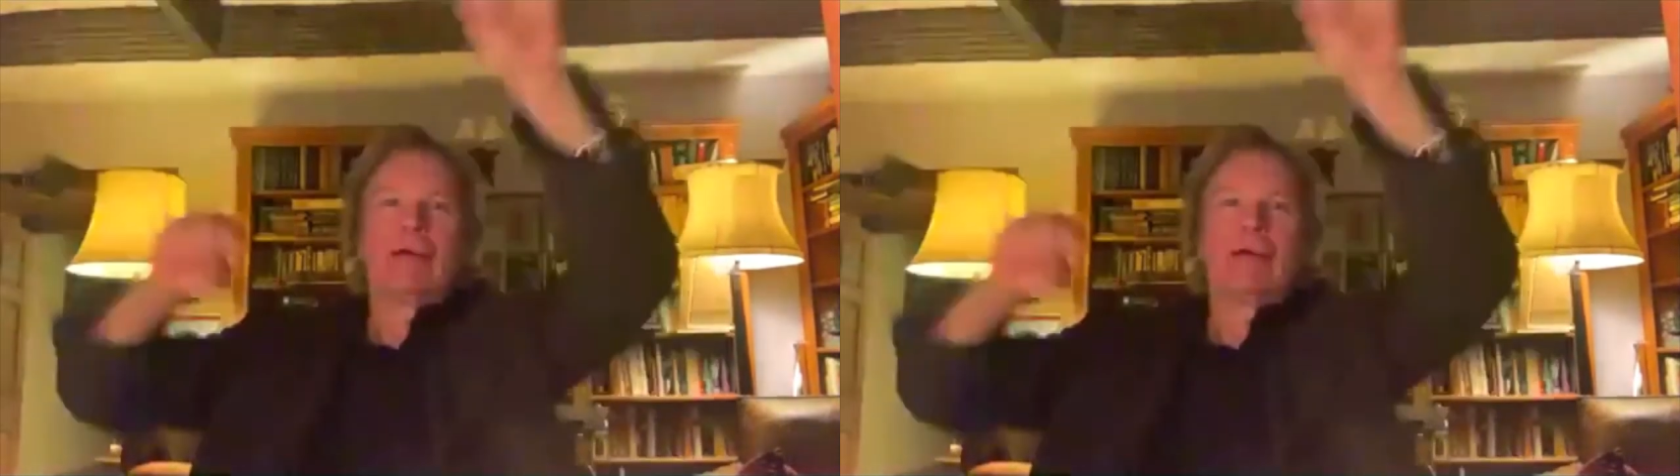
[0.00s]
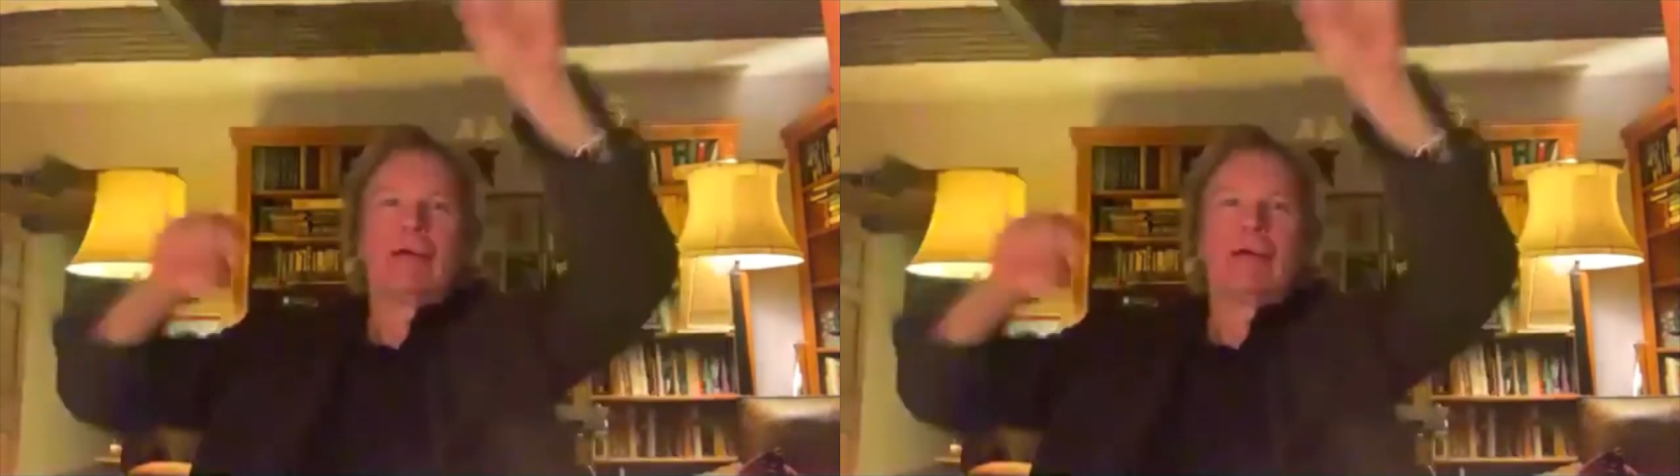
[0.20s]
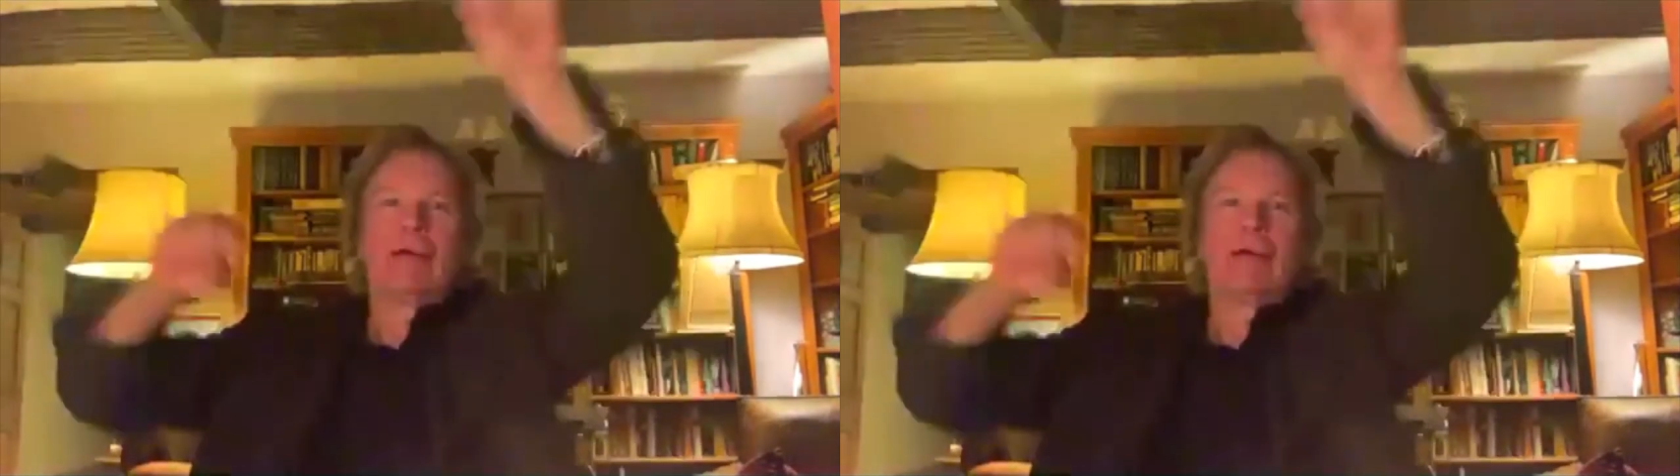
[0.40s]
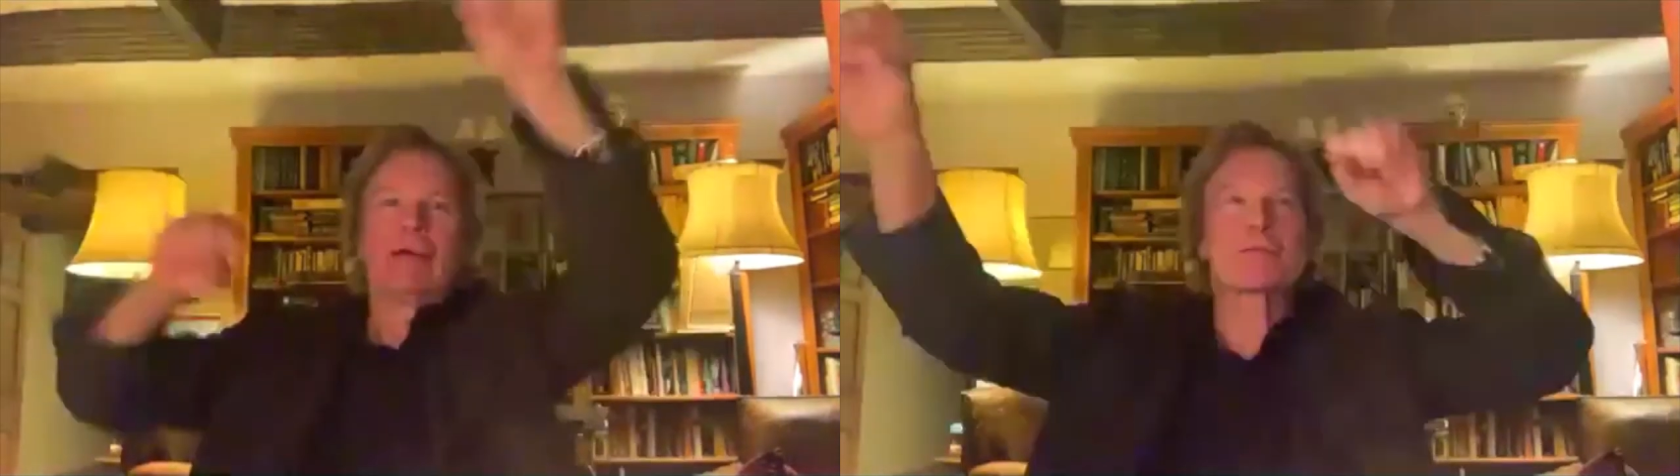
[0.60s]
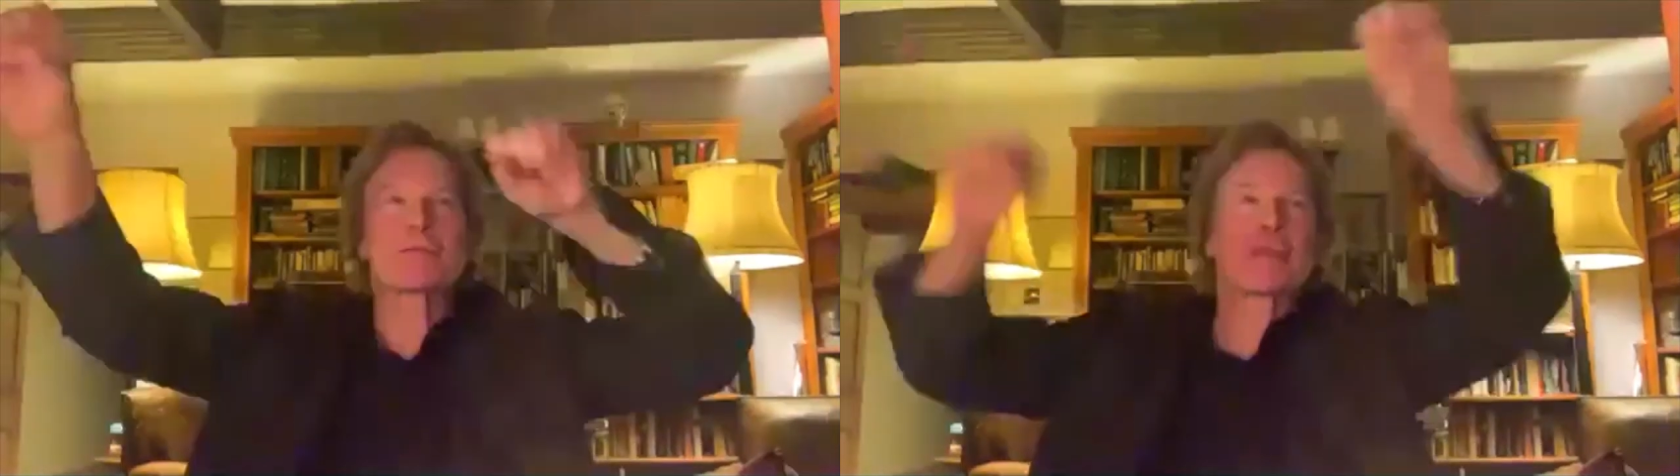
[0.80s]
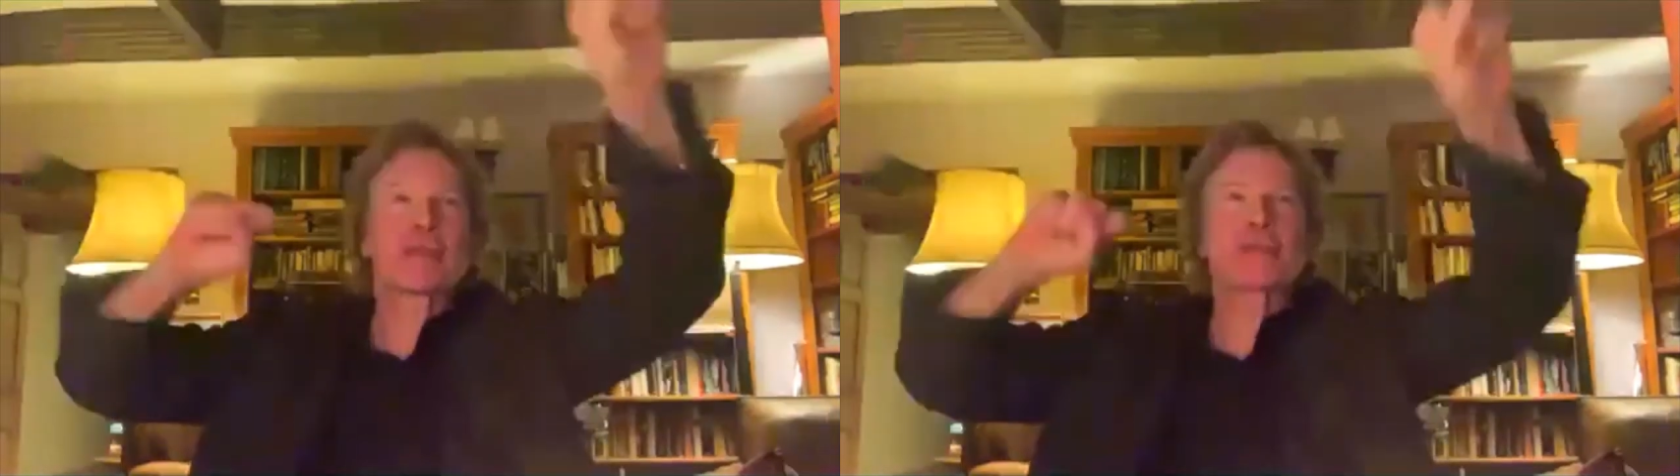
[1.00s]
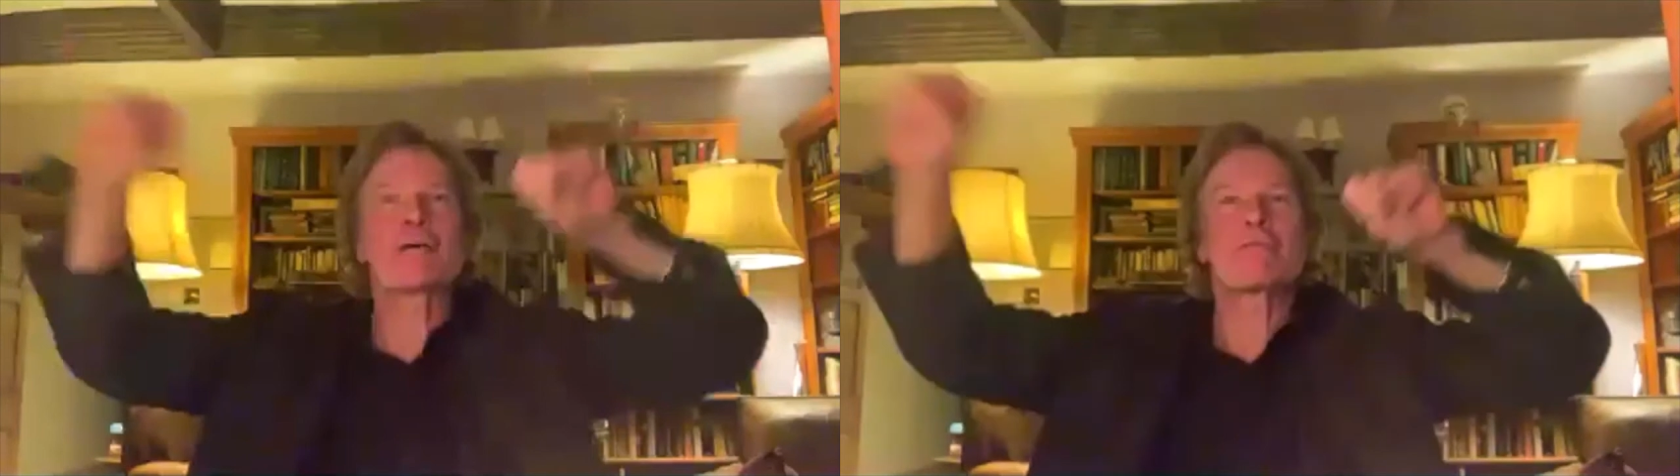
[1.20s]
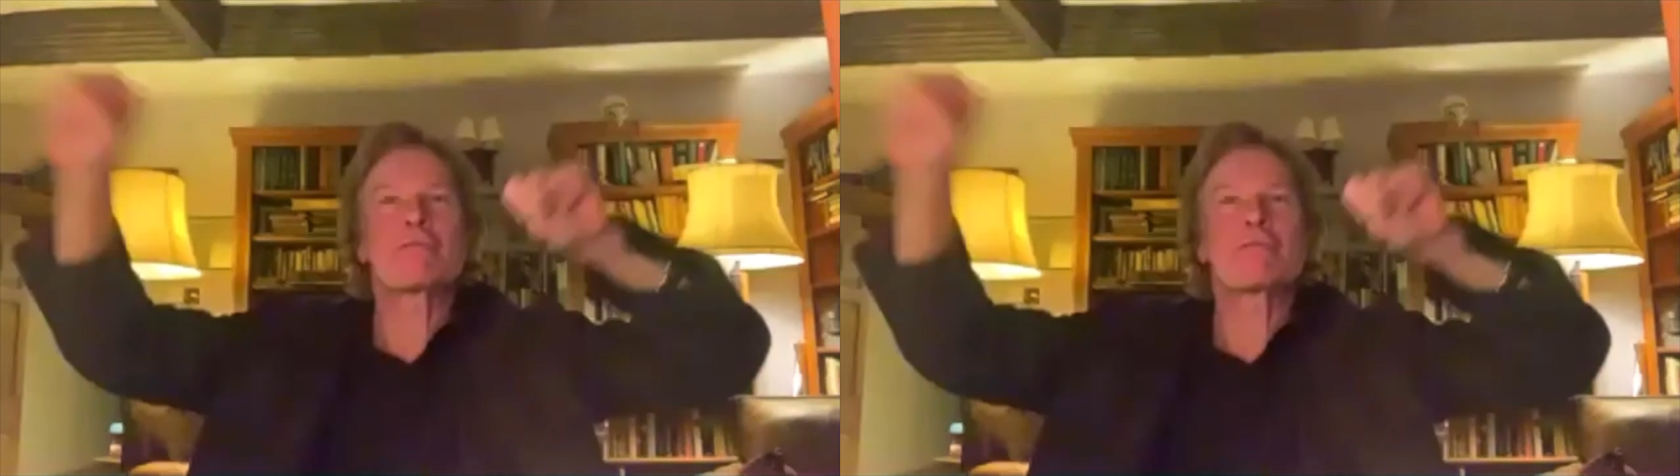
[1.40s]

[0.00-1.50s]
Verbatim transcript: hanging on to bits of things I